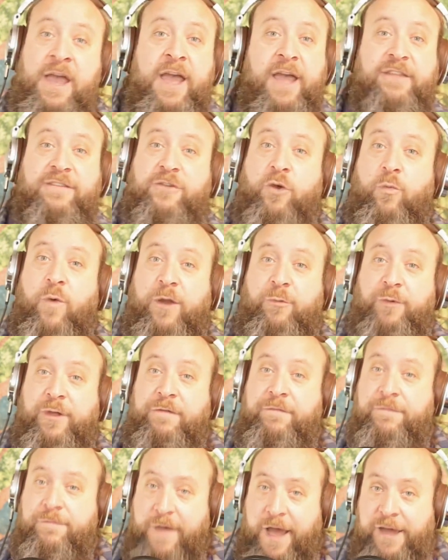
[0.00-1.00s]
And so when we
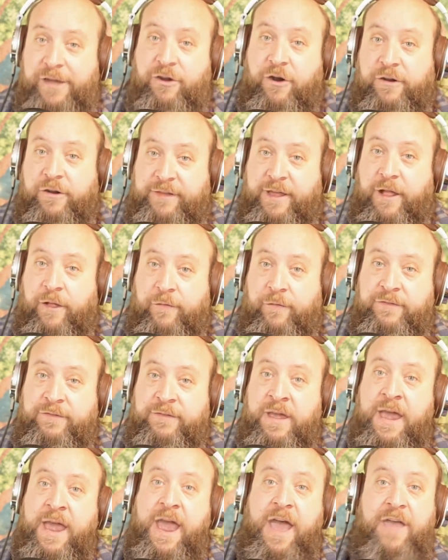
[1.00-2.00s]
find ourselves
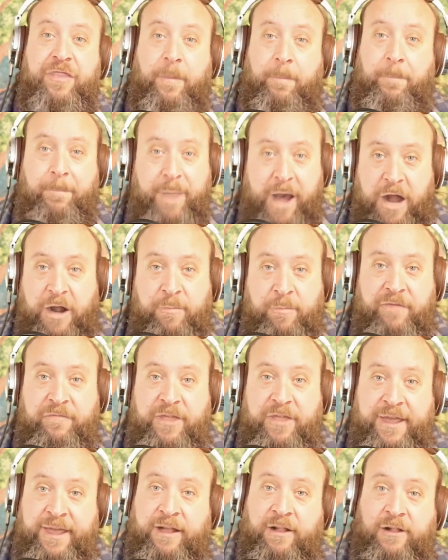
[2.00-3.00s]
at the bottom of
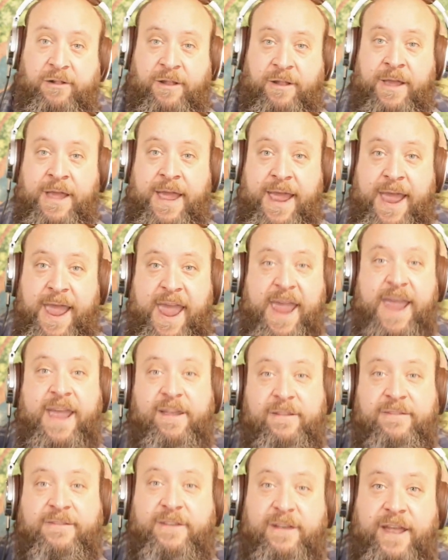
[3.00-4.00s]
the hill,
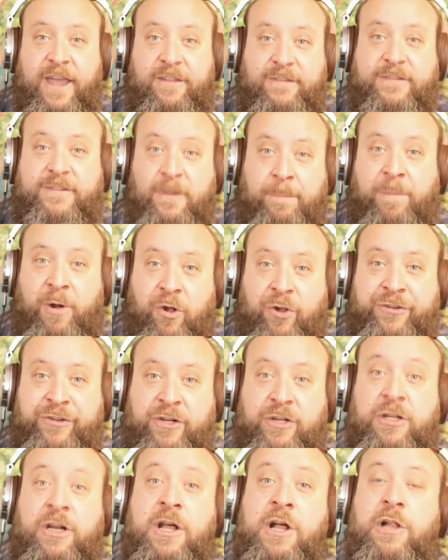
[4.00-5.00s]
hands against a
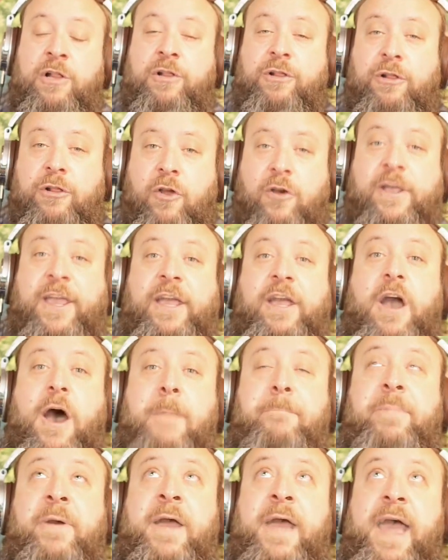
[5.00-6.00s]
boulder, looking
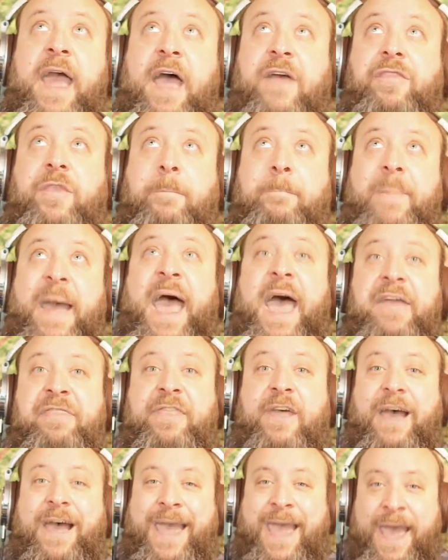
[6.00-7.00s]
up at the path
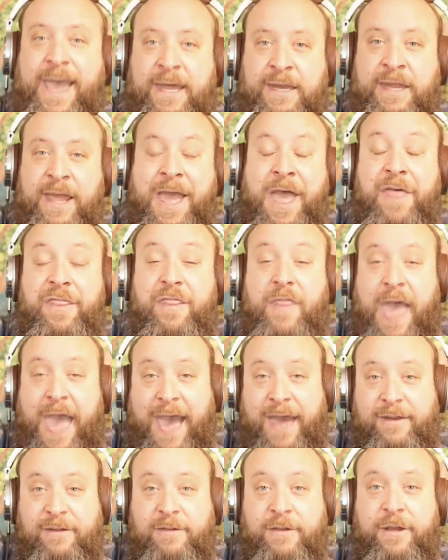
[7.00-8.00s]
ahead,
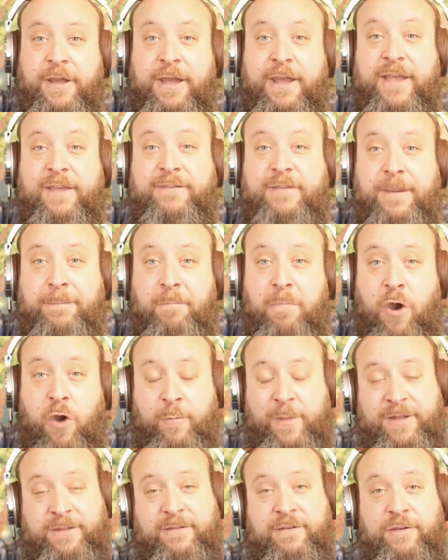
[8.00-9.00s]
that is a
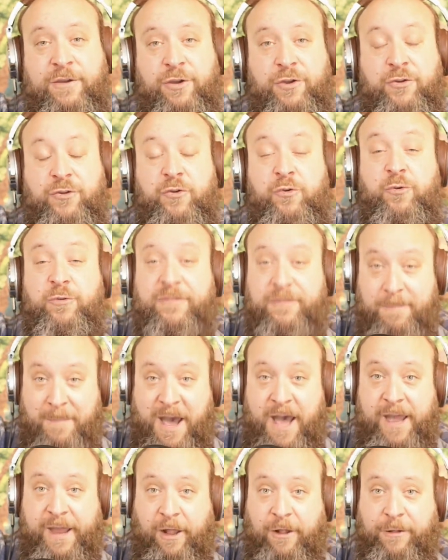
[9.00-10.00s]
moment to
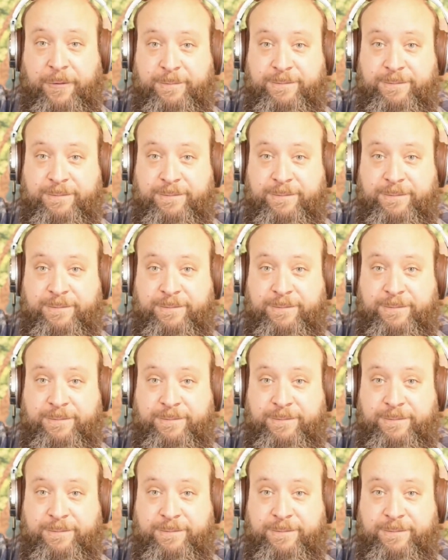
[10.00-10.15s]
smile.